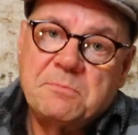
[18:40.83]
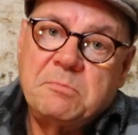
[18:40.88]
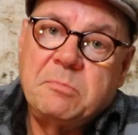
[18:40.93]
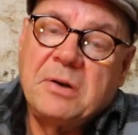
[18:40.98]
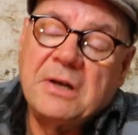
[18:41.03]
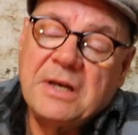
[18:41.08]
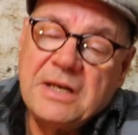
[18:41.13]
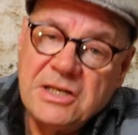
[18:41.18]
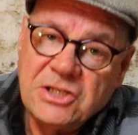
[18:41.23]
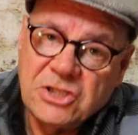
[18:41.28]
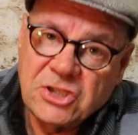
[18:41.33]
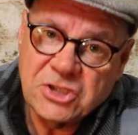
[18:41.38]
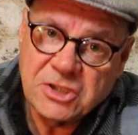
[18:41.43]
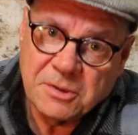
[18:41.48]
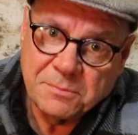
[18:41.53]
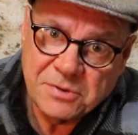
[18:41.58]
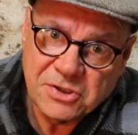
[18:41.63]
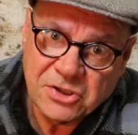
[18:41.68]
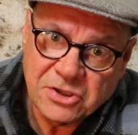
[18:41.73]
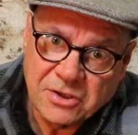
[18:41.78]
please
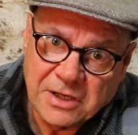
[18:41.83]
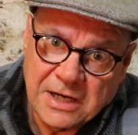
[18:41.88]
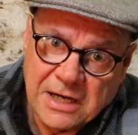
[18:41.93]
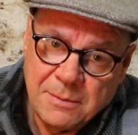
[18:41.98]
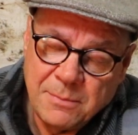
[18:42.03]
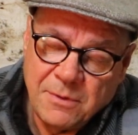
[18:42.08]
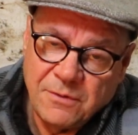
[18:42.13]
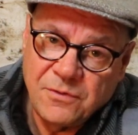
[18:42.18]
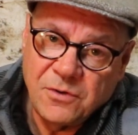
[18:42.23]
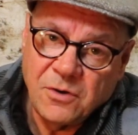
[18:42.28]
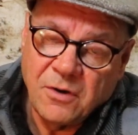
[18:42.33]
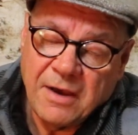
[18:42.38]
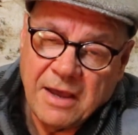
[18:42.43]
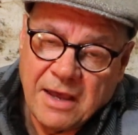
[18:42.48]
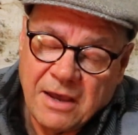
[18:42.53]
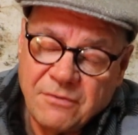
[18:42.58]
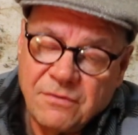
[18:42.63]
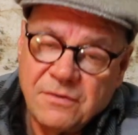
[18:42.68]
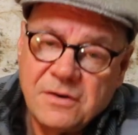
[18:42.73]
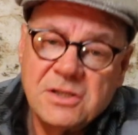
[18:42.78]
subscribe if you
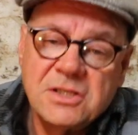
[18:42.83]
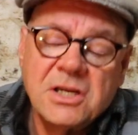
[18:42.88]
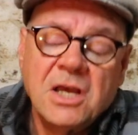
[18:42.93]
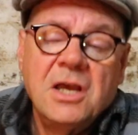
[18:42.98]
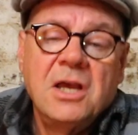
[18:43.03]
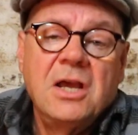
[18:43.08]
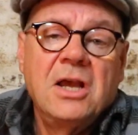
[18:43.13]
haven't.